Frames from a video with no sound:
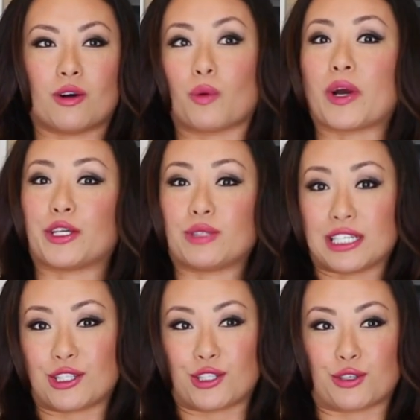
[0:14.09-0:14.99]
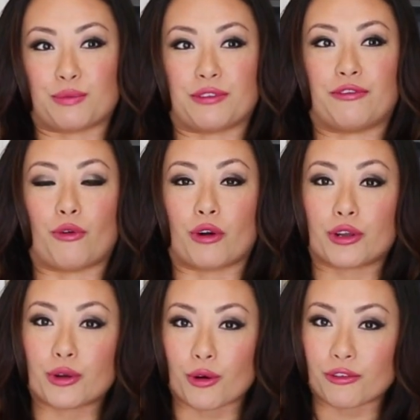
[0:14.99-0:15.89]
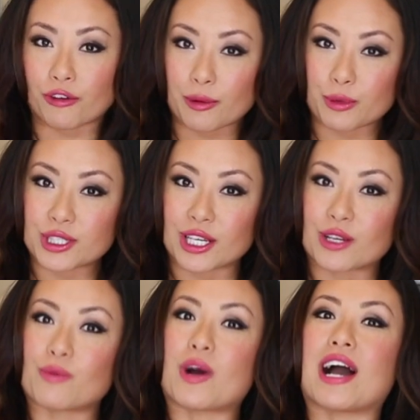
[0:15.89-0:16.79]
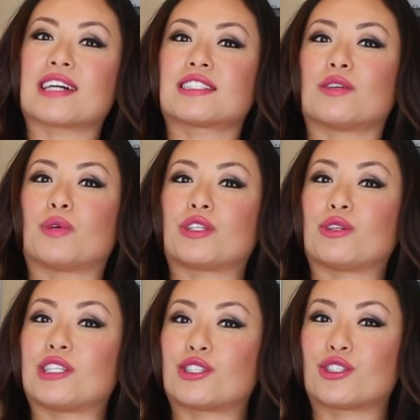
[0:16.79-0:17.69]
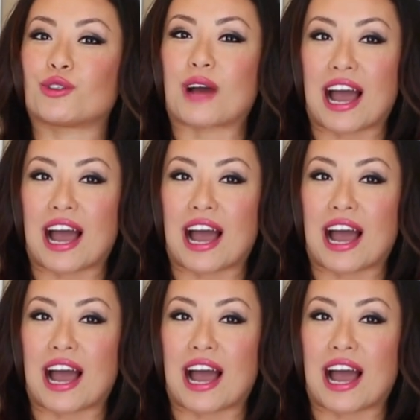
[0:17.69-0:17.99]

or what you need to do before you go for a Brazilian wax and what you need to do